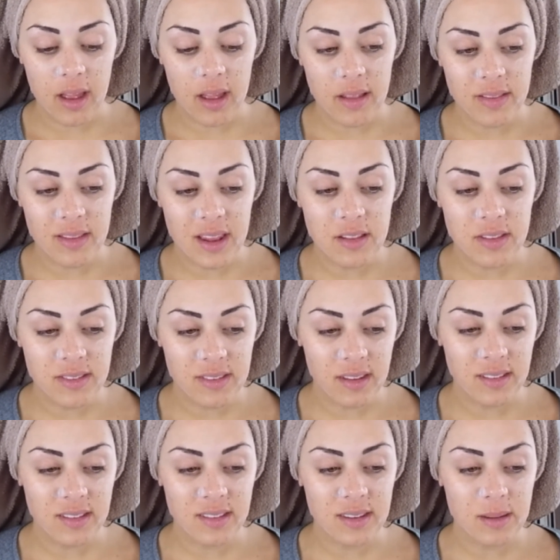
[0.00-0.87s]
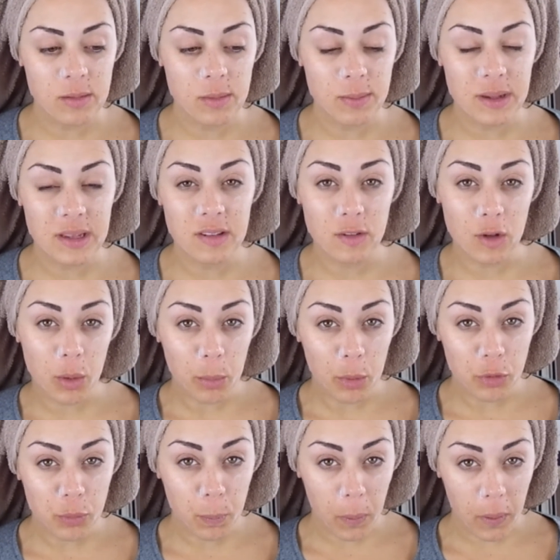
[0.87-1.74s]
there doesn't seem to be so
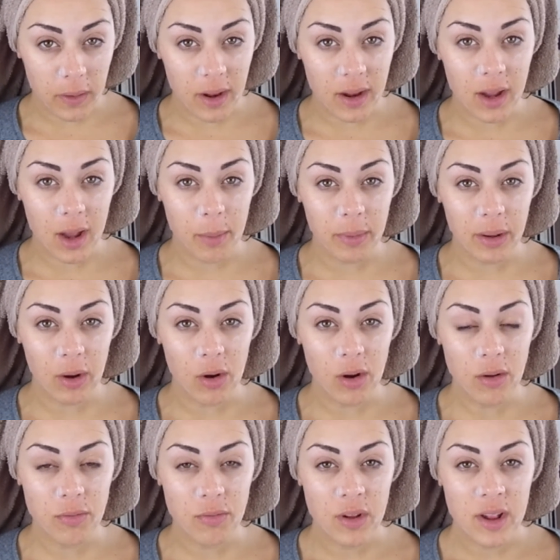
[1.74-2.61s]
much product coming off.